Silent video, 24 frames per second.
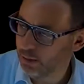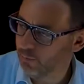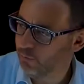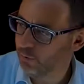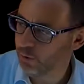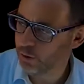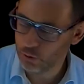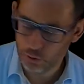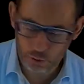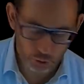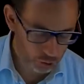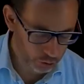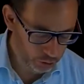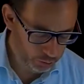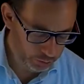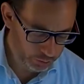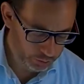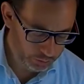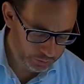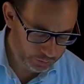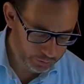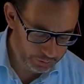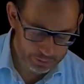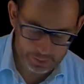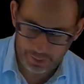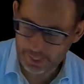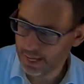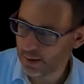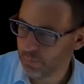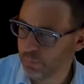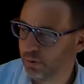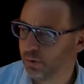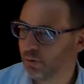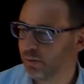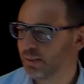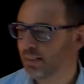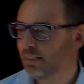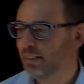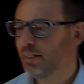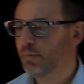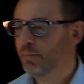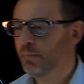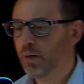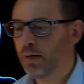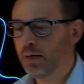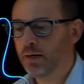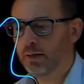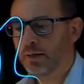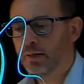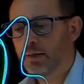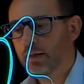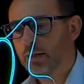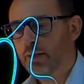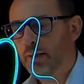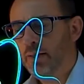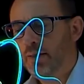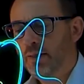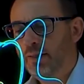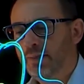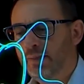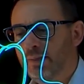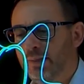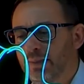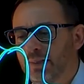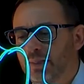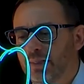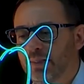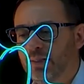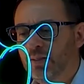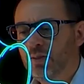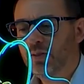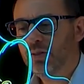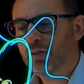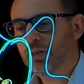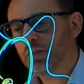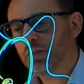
if we call capital sigma this